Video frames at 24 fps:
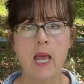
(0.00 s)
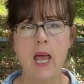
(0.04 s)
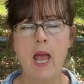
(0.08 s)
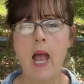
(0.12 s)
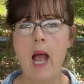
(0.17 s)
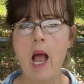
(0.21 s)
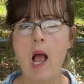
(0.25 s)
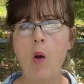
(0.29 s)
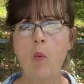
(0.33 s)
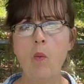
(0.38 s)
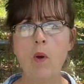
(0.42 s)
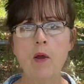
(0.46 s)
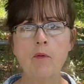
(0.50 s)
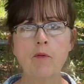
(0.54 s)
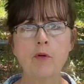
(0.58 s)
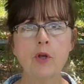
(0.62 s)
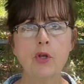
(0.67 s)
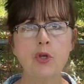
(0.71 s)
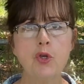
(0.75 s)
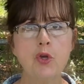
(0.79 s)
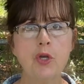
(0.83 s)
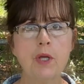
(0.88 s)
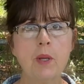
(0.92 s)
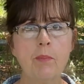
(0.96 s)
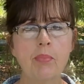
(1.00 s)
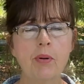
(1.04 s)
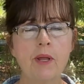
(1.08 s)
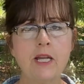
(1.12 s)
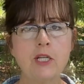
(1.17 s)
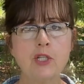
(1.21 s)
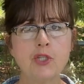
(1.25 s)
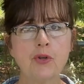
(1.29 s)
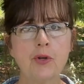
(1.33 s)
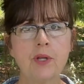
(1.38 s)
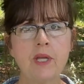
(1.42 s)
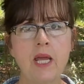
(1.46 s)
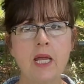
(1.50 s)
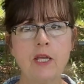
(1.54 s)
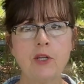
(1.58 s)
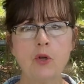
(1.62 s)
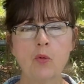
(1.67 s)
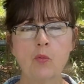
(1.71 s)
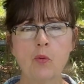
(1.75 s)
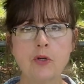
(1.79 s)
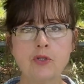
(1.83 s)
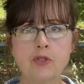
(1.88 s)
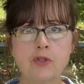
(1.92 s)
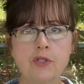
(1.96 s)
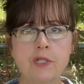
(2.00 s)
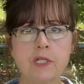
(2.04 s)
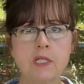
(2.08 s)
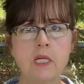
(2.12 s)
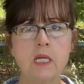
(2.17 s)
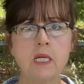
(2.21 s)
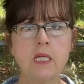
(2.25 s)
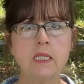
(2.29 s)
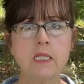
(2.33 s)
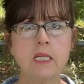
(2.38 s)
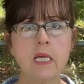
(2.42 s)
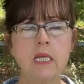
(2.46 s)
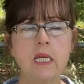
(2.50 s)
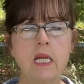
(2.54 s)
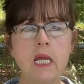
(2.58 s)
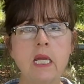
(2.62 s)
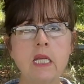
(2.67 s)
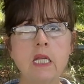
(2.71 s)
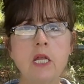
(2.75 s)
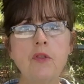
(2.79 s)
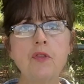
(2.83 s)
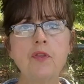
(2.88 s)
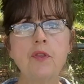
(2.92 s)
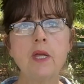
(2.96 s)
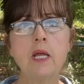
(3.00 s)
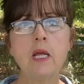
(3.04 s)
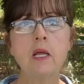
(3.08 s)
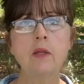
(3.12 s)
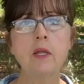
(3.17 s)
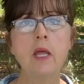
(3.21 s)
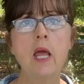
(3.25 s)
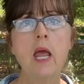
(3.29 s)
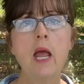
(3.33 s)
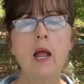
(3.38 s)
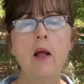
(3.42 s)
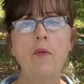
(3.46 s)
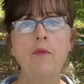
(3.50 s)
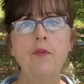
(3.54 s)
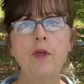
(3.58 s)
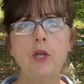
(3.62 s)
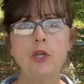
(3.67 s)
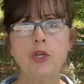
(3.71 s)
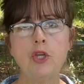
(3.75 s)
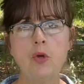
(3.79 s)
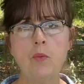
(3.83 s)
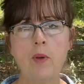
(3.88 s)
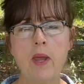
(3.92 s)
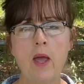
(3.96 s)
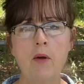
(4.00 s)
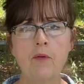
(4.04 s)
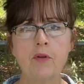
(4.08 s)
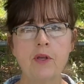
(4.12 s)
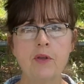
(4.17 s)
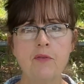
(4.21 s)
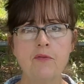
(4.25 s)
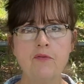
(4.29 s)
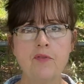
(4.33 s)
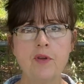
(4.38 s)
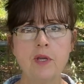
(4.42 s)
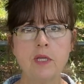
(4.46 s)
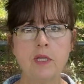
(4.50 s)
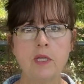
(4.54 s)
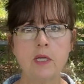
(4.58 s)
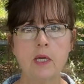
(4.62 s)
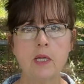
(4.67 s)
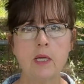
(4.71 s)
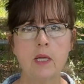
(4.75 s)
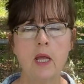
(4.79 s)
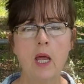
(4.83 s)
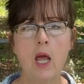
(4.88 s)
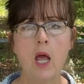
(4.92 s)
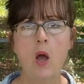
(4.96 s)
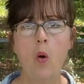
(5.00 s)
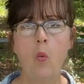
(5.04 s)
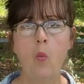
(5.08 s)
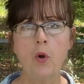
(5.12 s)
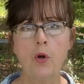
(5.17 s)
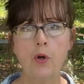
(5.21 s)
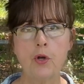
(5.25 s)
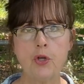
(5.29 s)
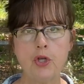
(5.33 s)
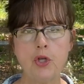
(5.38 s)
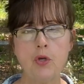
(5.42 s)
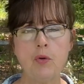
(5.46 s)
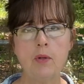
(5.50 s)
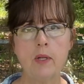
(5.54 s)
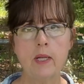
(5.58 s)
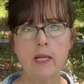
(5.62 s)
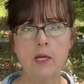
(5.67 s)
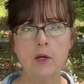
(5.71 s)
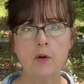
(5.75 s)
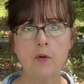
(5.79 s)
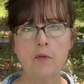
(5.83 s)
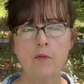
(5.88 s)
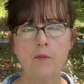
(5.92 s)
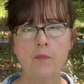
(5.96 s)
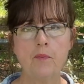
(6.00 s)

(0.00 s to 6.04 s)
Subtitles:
However, you can plant your candy roaster seeds in anything that you have convenient where you live.